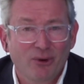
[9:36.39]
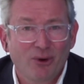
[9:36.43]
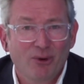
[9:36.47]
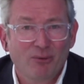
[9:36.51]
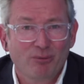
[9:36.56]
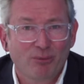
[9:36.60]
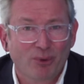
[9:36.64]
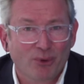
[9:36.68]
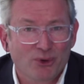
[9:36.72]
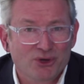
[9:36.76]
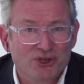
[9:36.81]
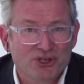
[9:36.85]

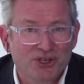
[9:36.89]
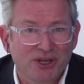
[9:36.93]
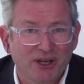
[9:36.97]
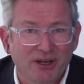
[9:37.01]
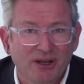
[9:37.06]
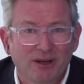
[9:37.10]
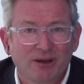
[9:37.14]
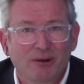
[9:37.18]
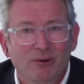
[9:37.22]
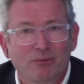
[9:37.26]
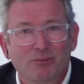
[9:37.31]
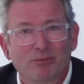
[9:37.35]
portioning
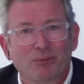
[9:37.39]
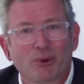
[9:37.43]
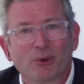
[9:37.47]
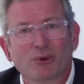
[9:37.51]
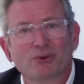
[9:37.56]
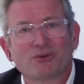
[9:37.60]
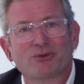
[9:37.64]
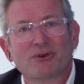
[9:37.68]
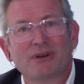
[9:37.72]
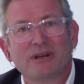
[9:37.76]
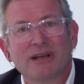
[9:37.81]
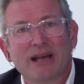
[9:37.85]

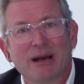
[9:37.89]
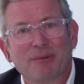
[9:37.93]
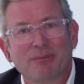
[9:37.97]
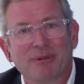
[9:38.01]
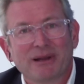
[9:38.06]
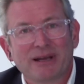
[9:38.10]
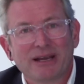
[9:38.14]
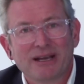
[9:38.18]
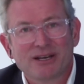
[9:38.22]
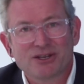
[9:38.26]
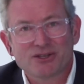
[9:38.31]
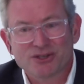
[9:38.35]
poultry
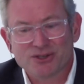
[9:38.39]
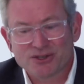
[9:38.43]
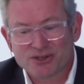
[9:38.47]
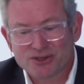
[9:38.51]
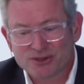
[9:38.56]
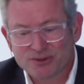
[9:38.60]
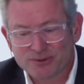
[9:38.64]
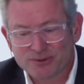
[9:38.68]
applications?